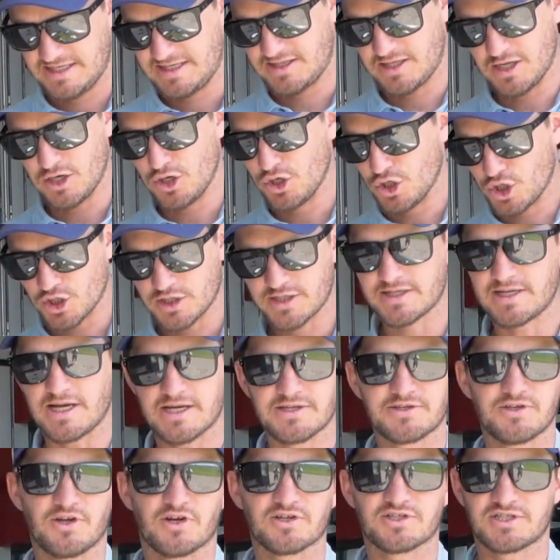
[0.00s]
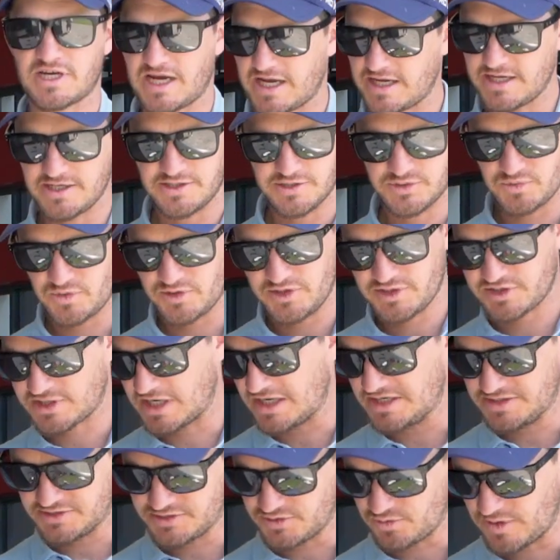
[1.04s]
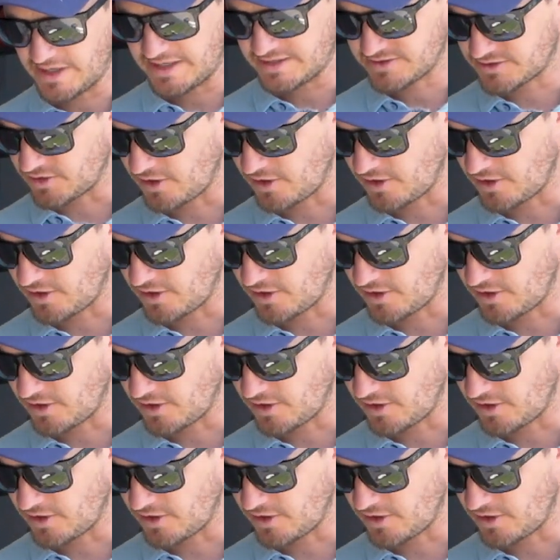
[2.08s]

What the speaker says: The look does not change when you change the weights,